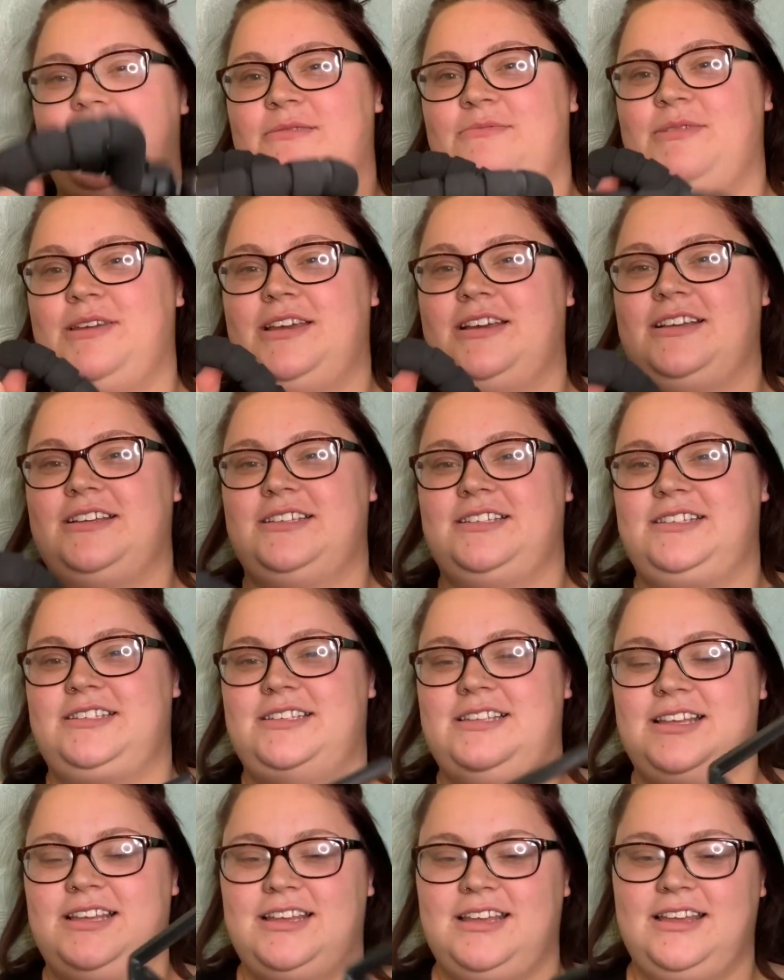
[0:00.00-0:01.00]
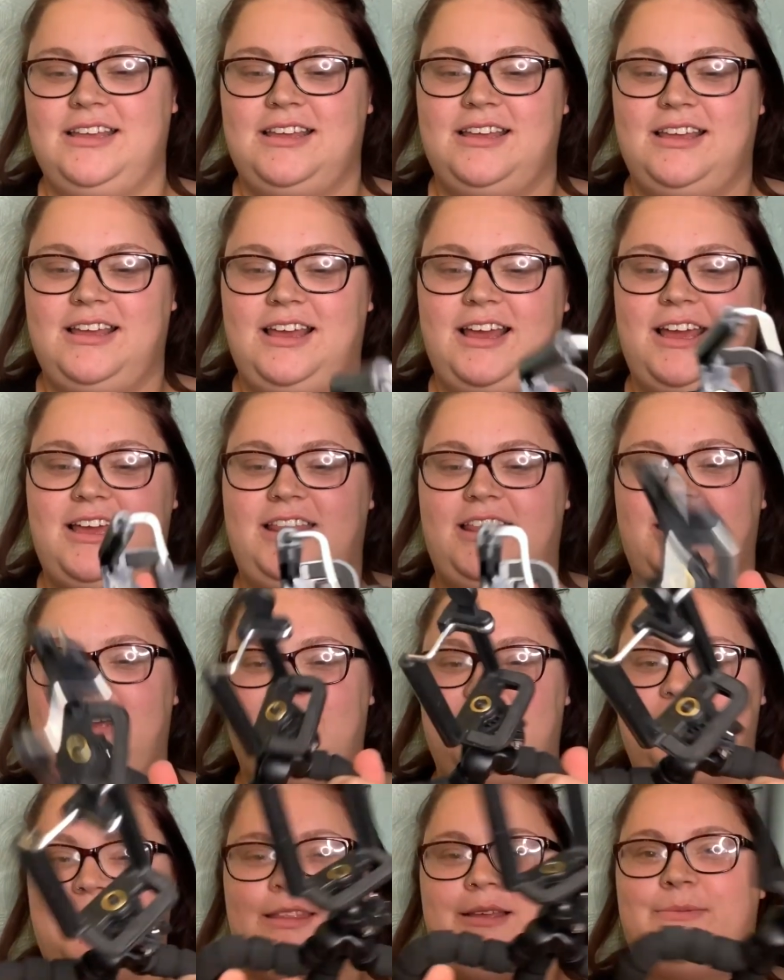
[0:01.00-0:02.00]
because I like
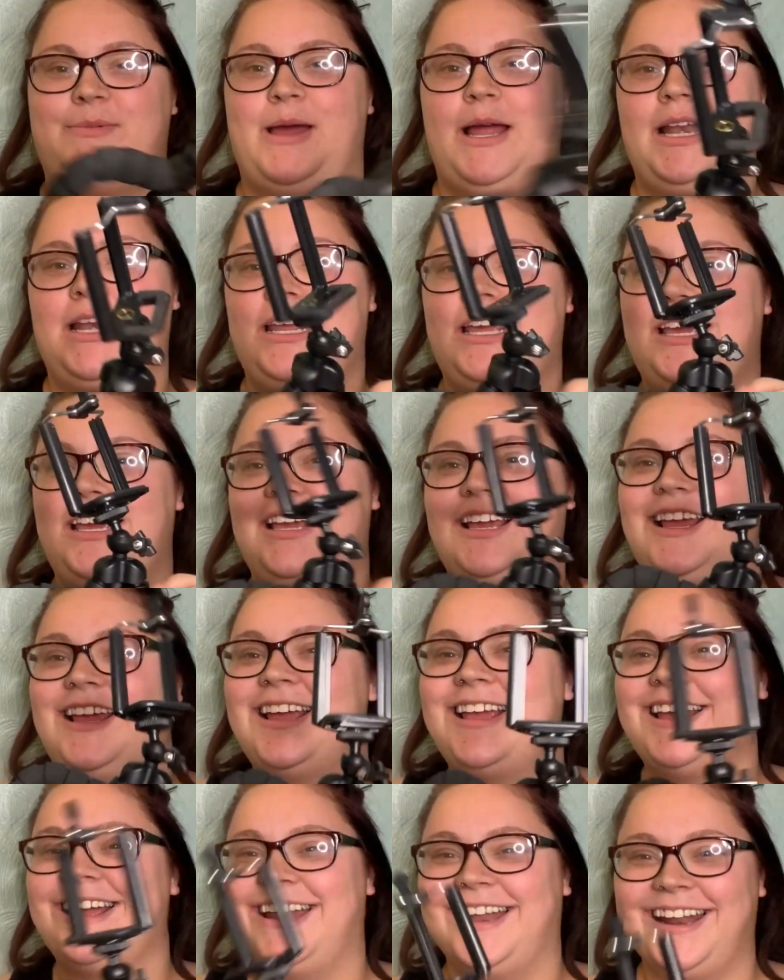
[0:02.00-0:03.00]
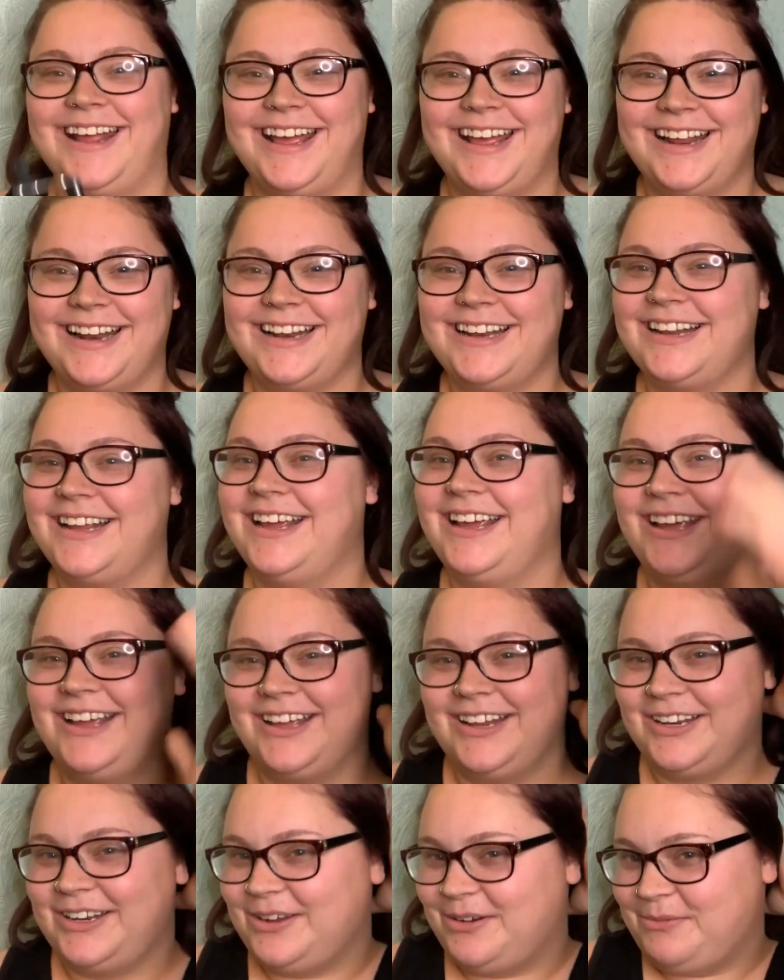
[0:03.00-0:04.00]
the bendy.
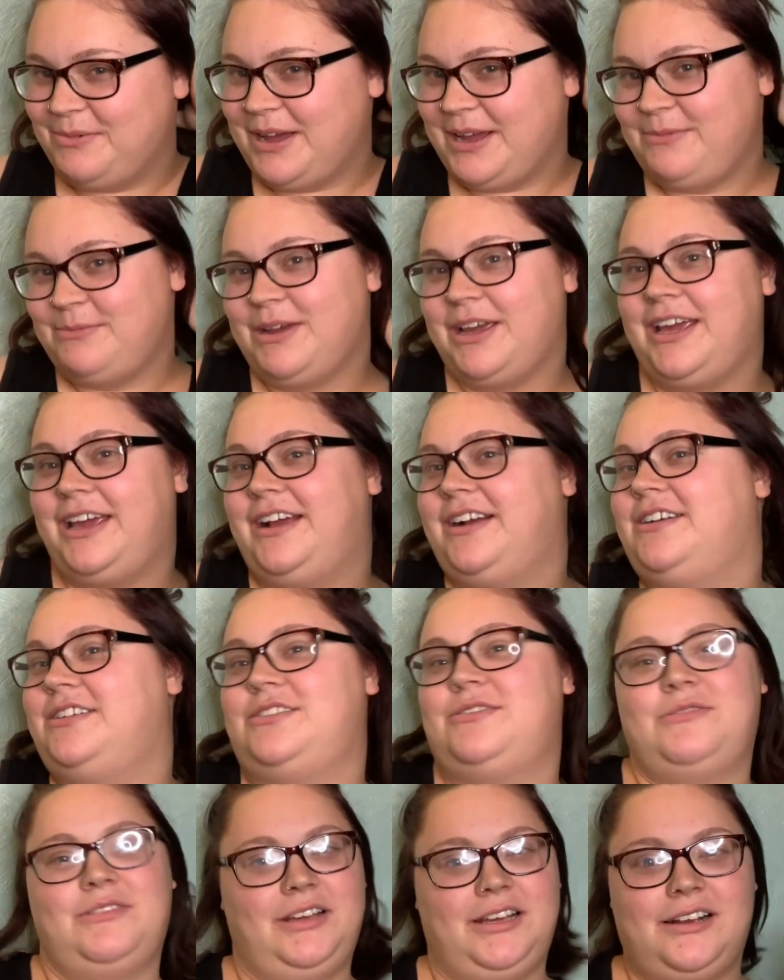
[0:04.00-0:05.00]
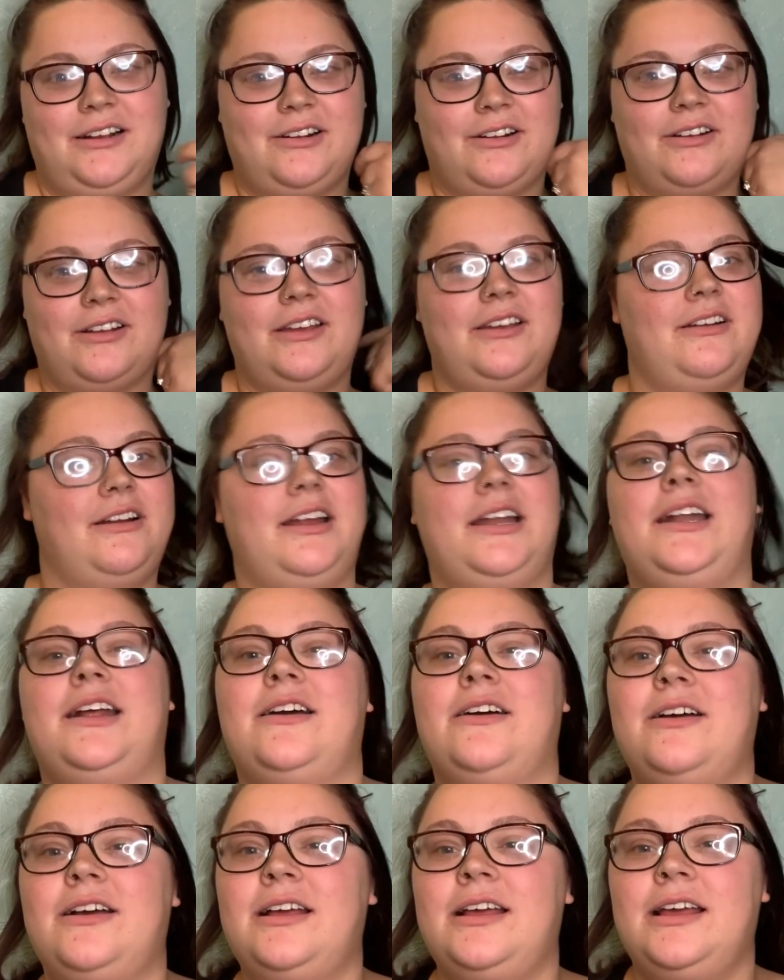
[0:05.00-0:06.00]
Don't mind my hair, it's really curly right
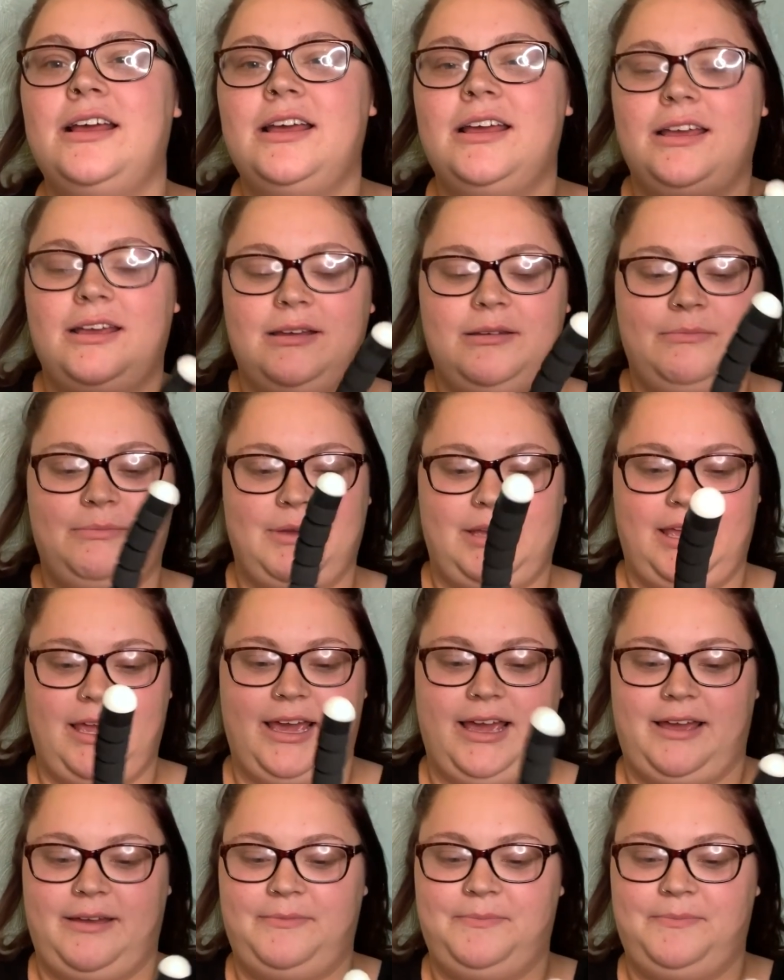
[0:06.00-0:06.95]
now, but yeah.